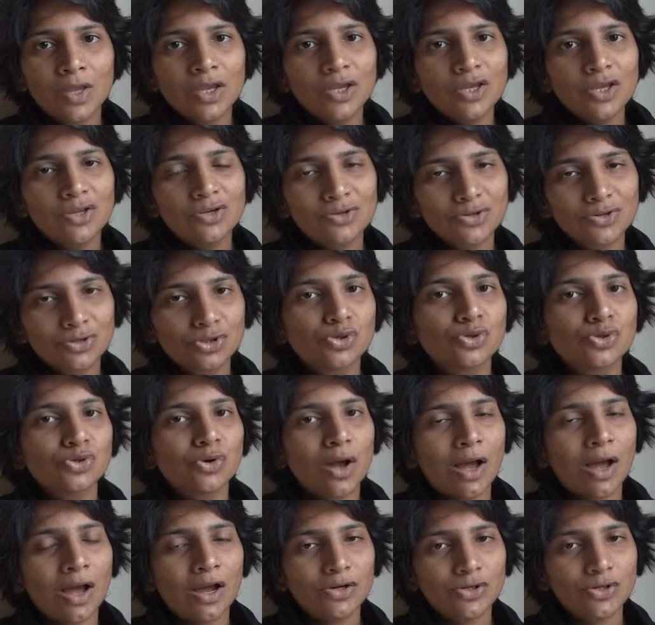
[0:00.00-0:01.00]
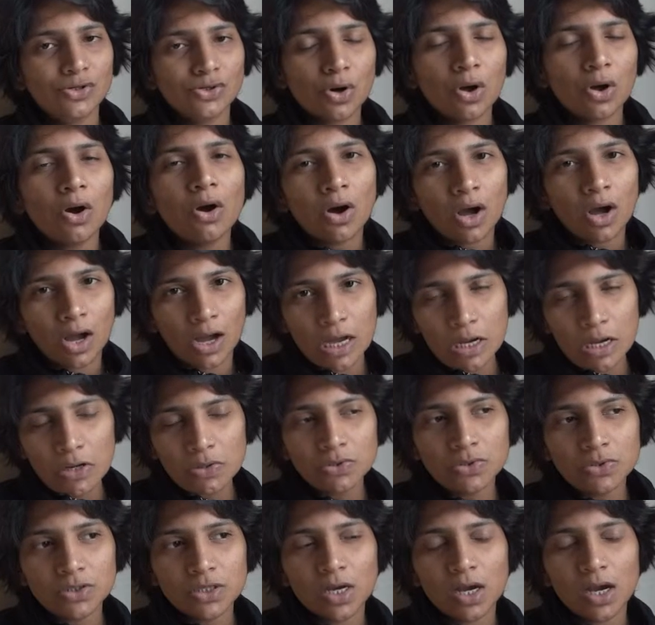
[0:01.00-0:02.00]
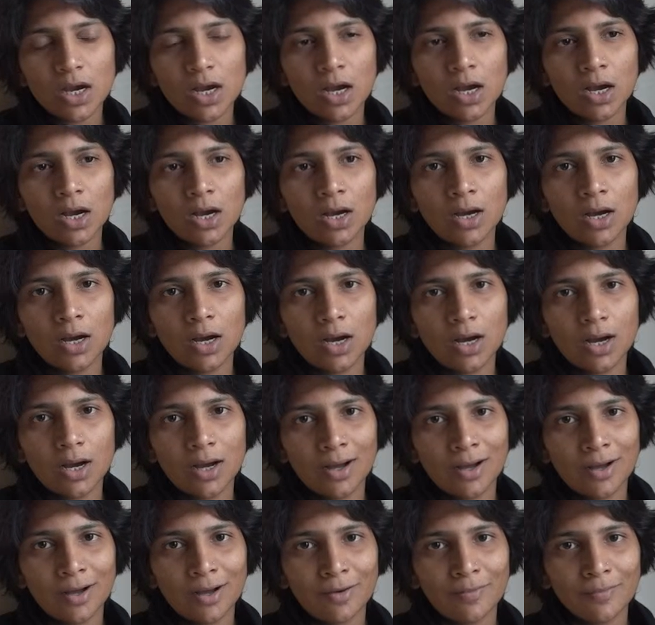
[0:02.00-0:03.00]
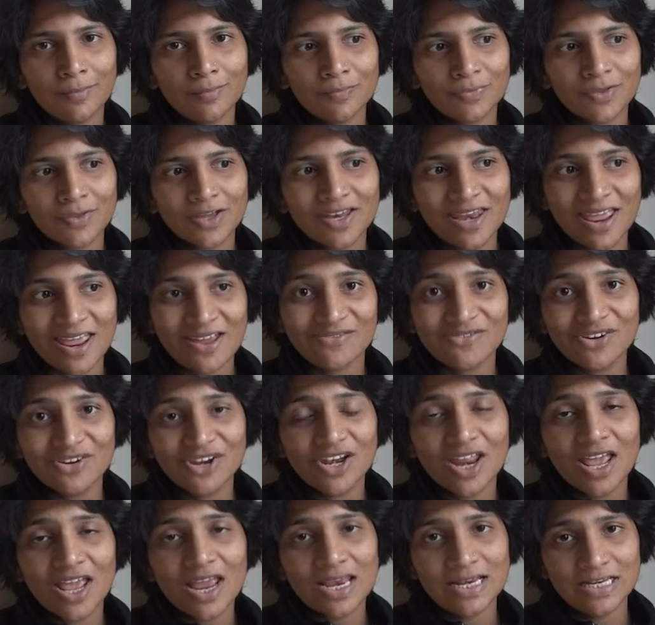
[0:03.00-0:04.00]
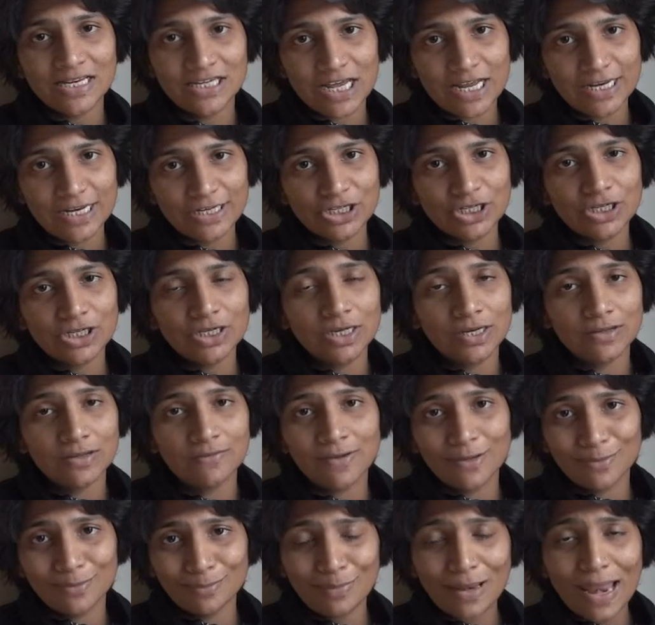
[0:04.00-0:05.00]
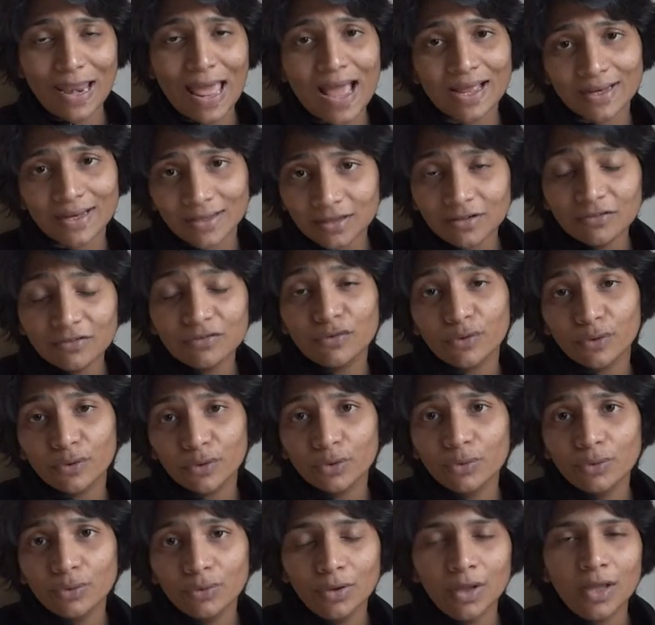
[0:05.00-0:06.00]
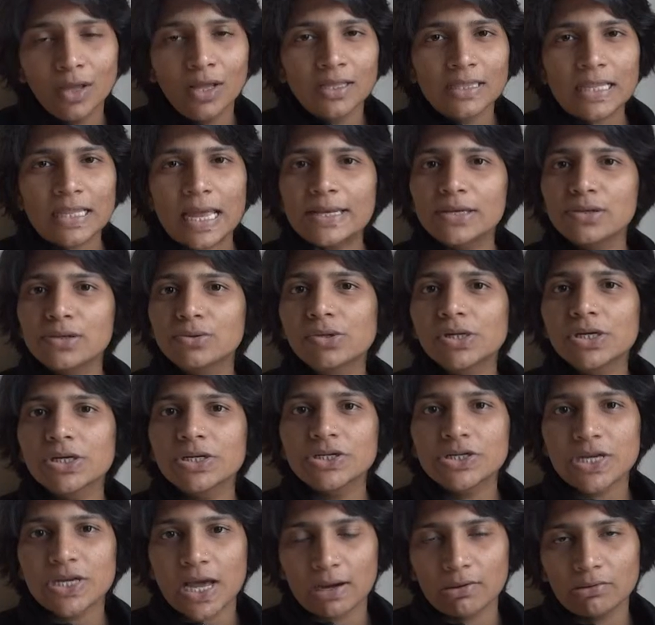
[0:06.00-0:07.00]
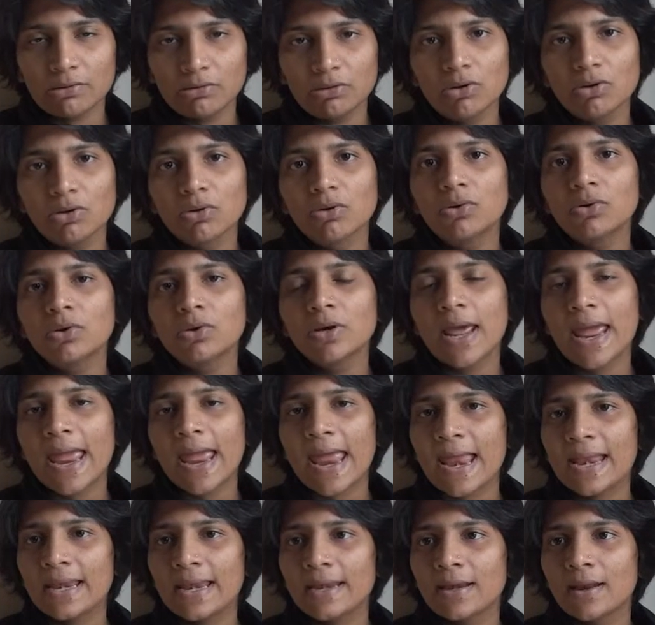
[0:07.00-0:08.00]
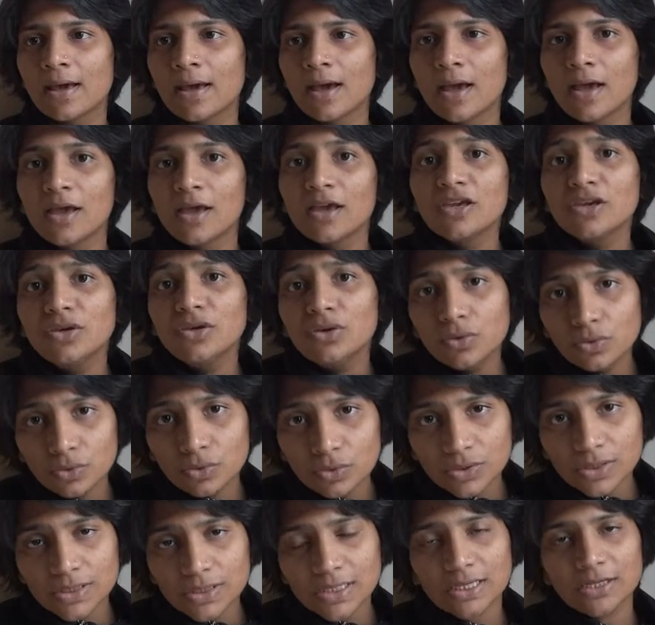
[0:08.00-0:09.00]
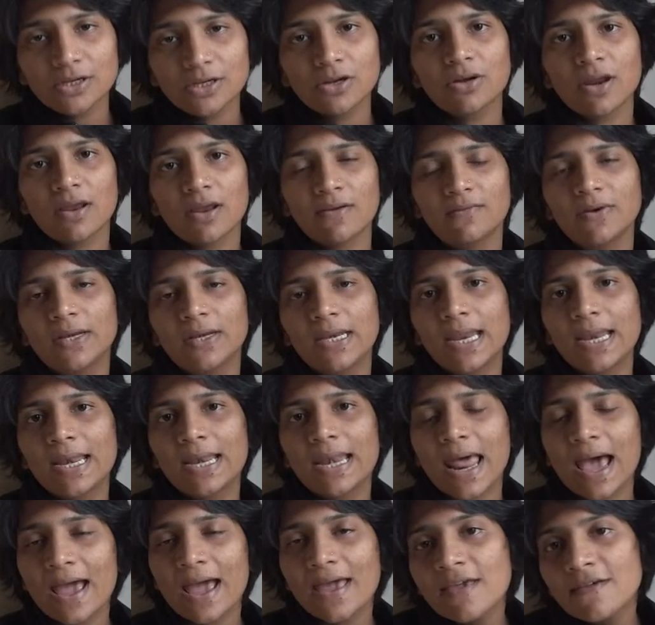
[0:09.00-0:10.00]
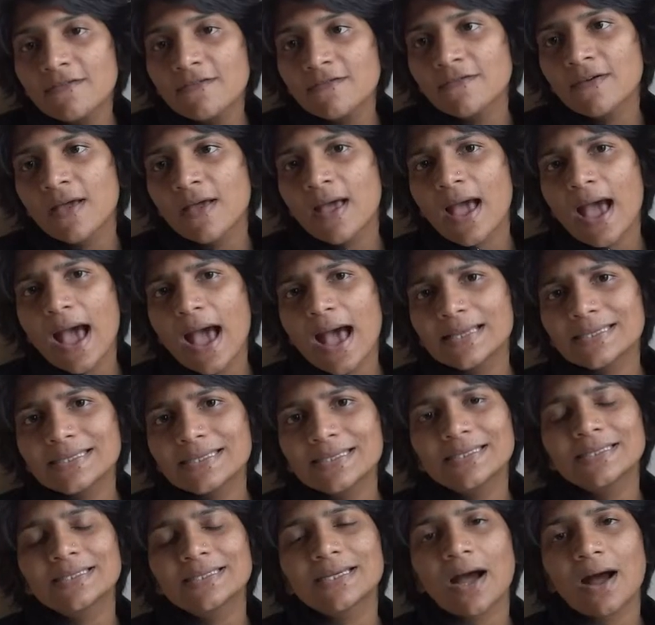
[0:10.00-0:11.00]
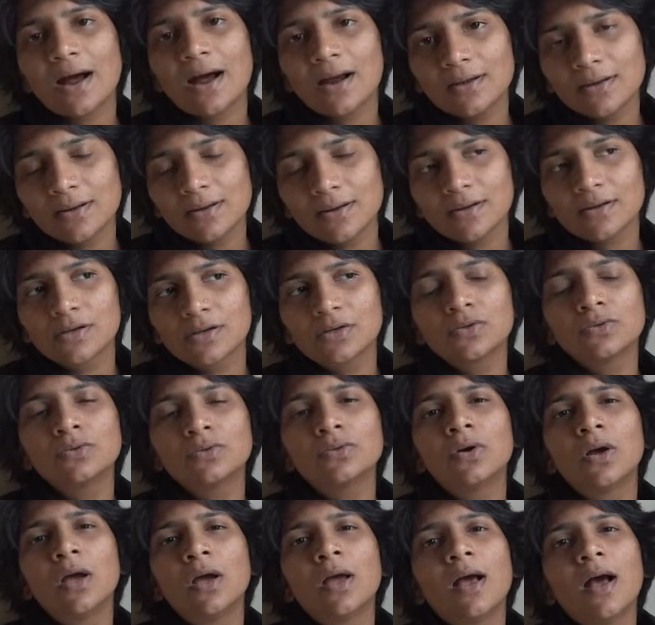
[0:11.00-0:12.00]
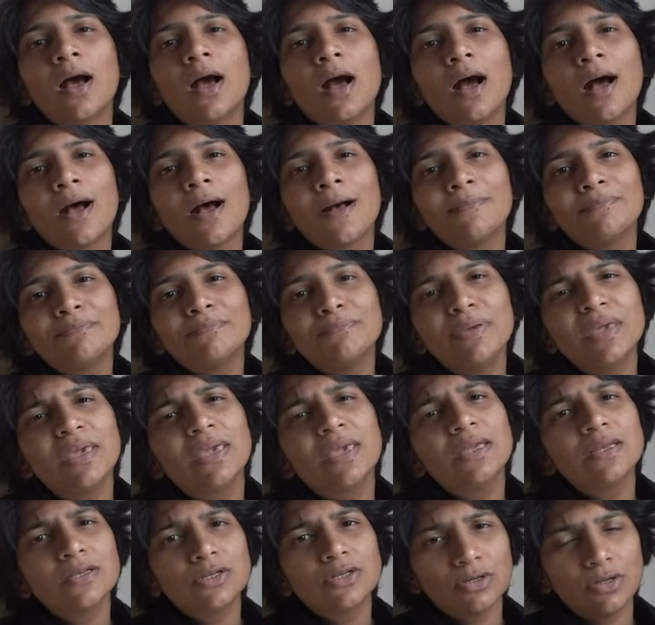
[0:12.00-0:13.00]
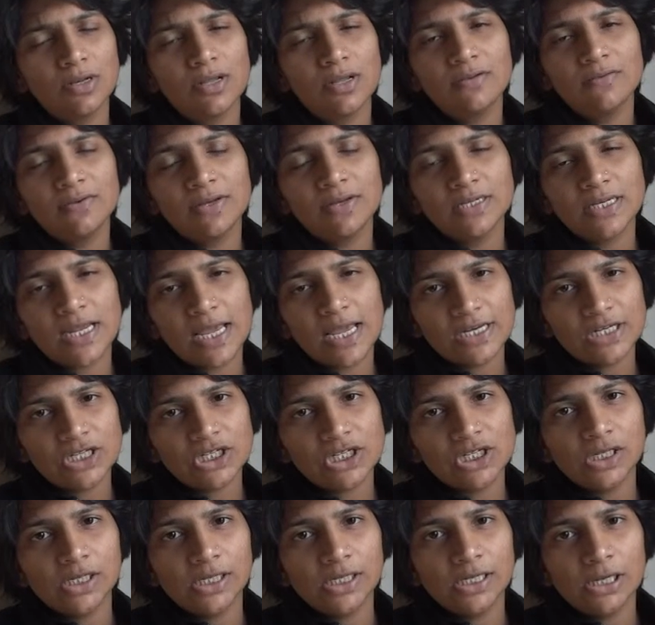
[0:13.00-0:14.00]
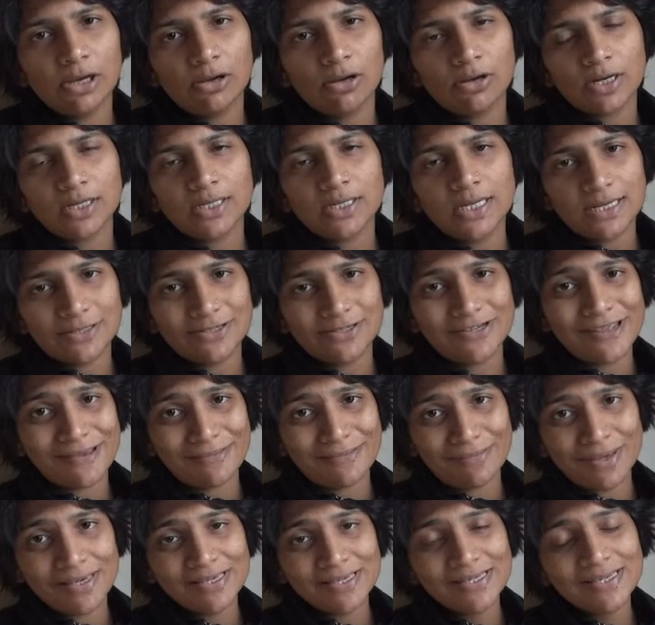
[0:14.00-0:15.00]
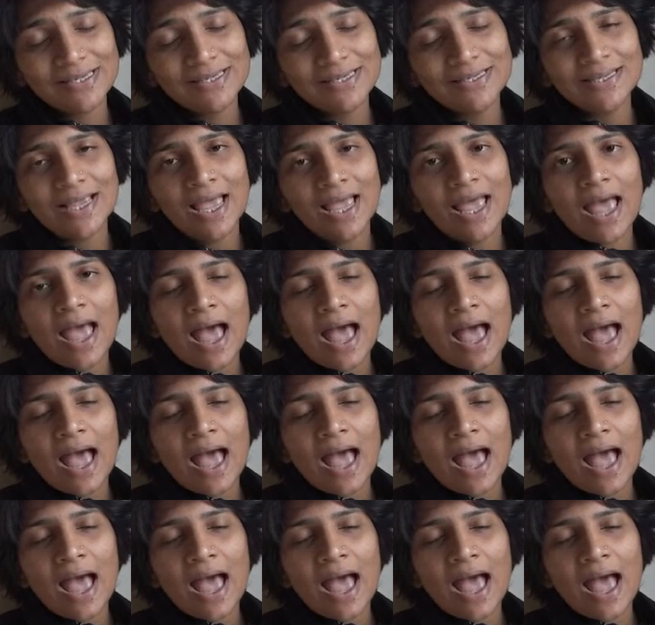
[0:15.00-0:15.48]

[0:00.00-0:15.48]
you know draw draw out. Uh, um, an everyday intentional living planner for you that you can download and use in your everyday life as a starter to um, begin to live intentionally on a day to day basis.